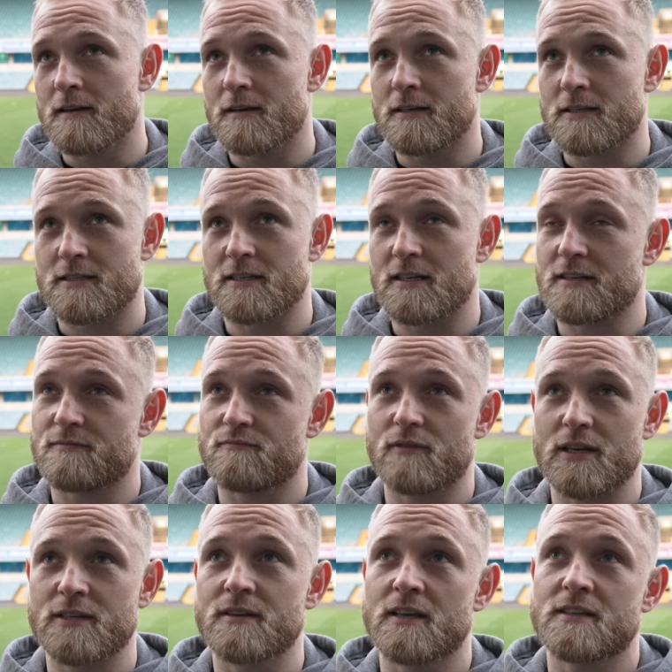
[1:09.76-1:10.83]
it's,
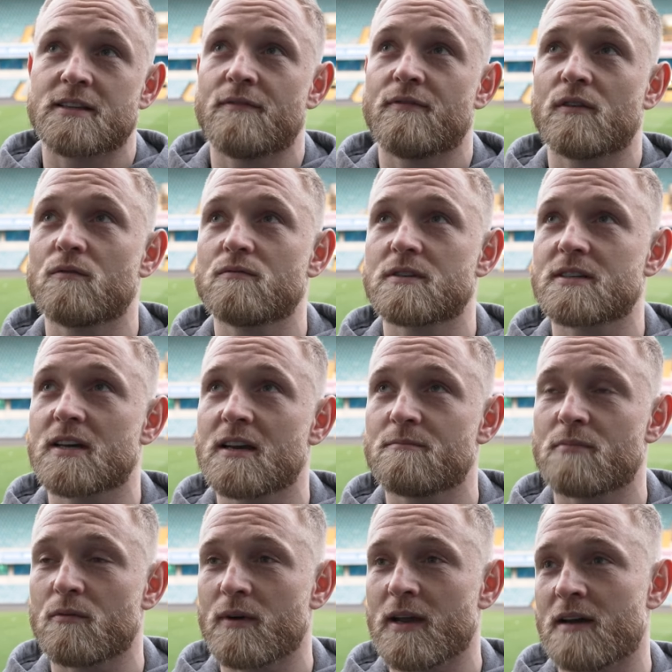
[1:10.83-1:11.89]
it's it's difficult to take,
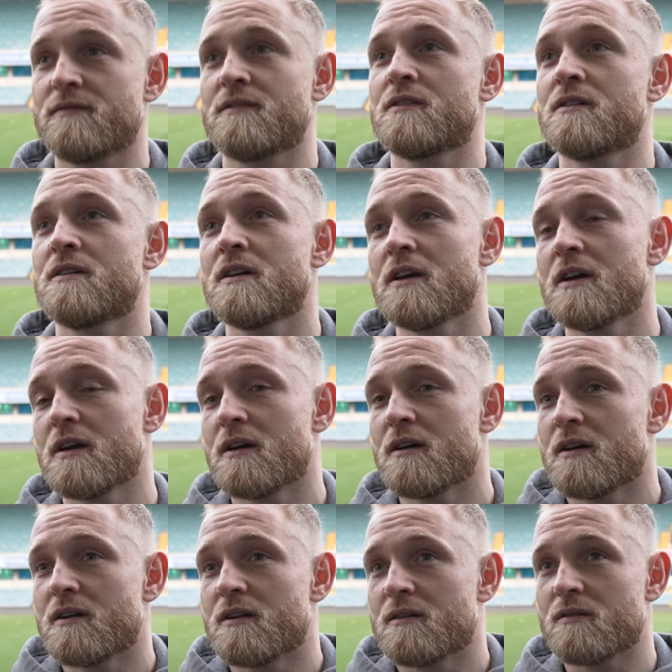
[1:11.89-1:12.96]
but we have to.
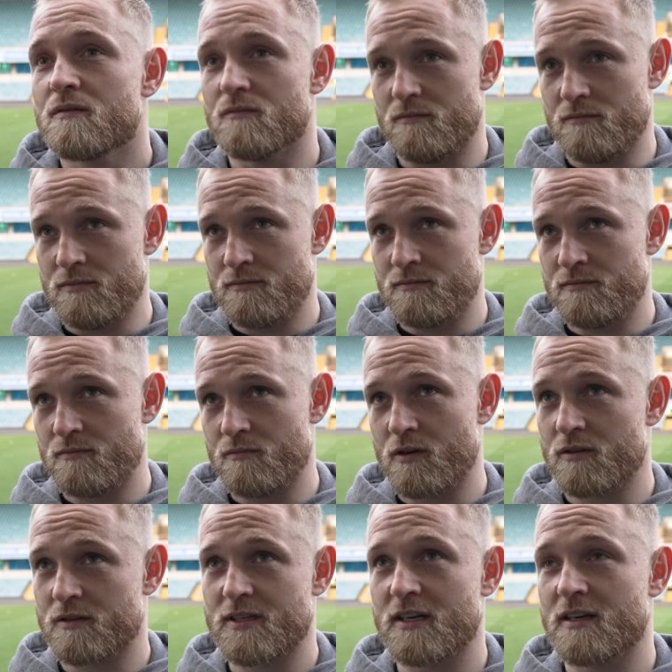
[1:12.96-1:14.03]
We've
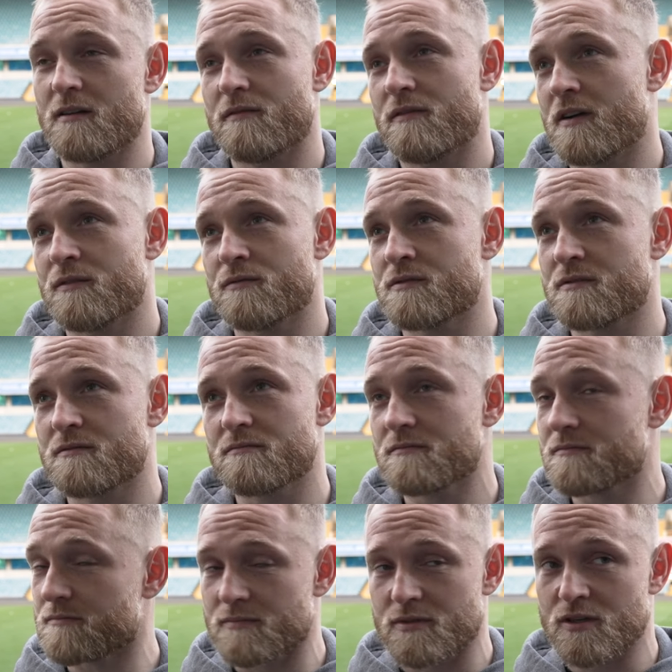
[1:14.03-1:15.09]
got ten cup finals,
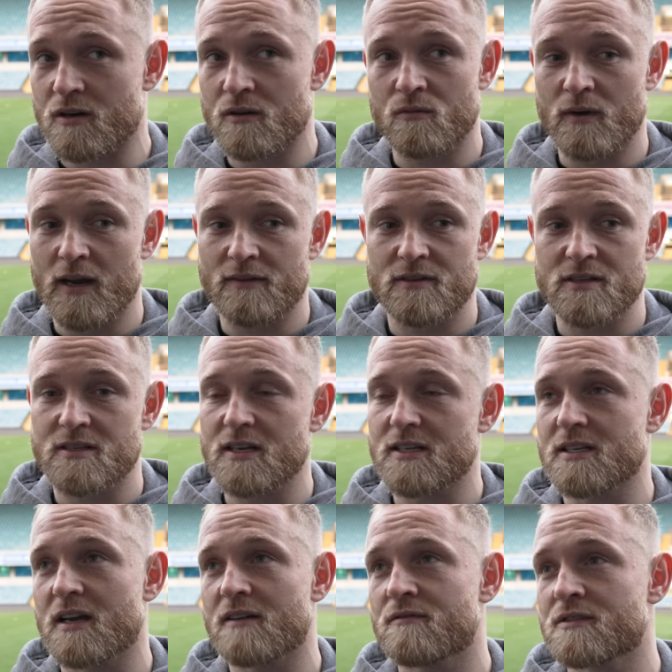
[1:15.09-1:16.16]
so we have to stick
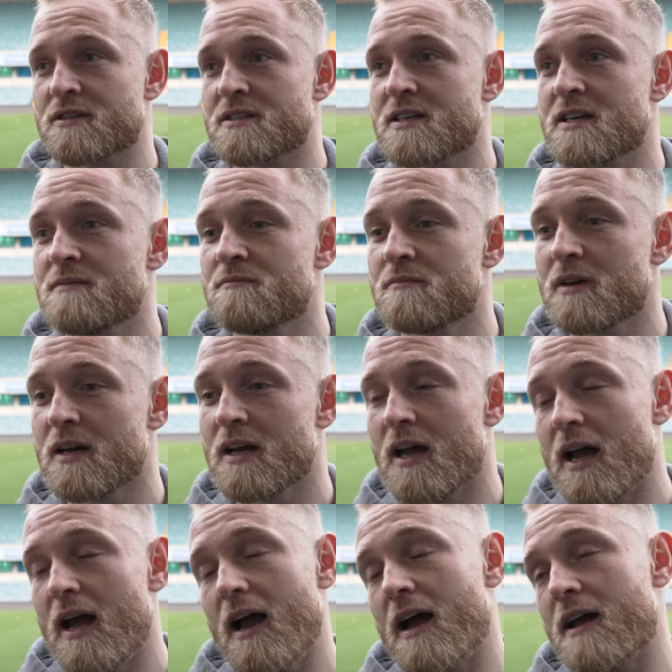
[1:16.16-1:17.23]
together as a team
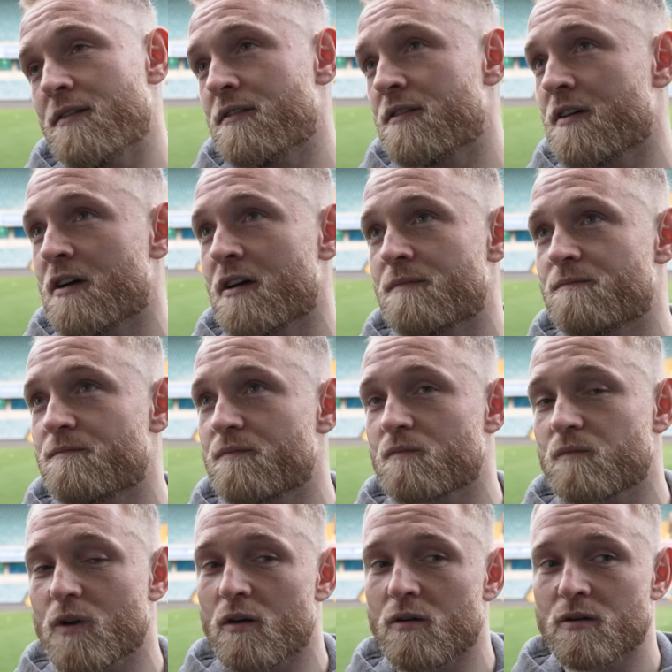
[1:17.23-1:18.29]
and uh,
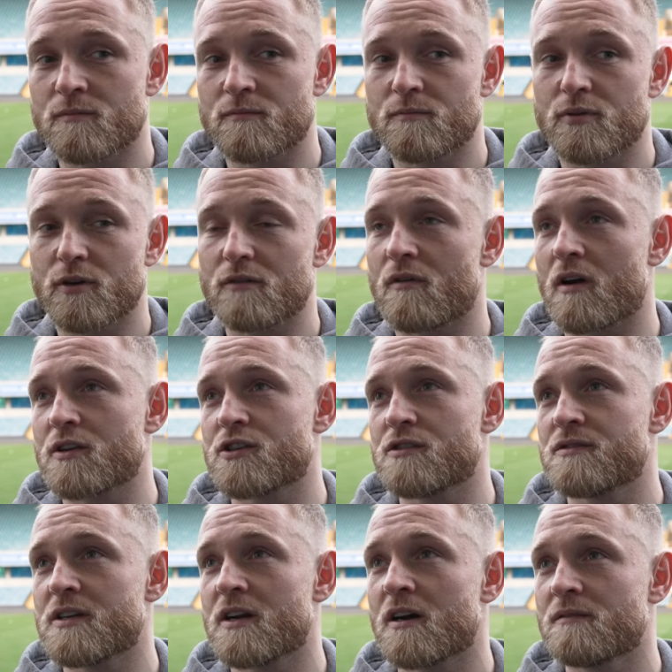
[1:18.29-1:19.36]
go and put it right
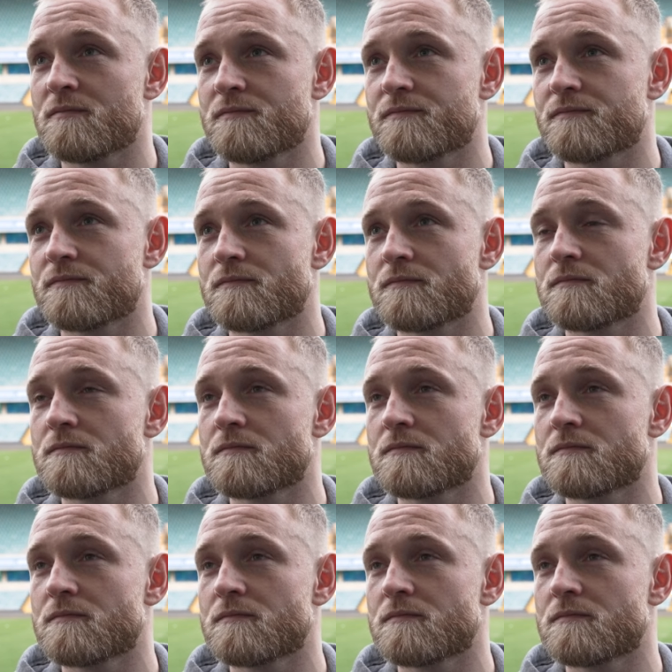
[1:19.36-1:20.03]
Tuesday night. The